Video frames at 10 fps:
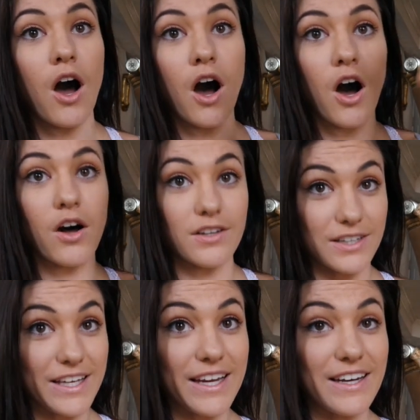
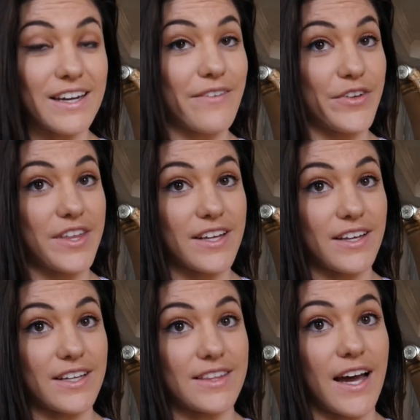all lean and everything
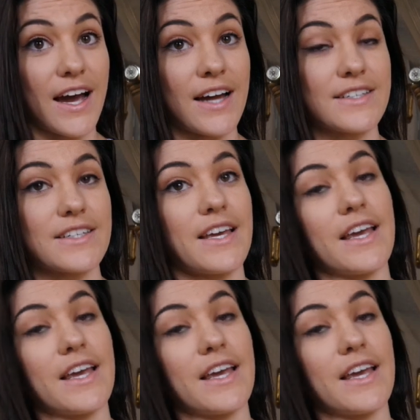like that.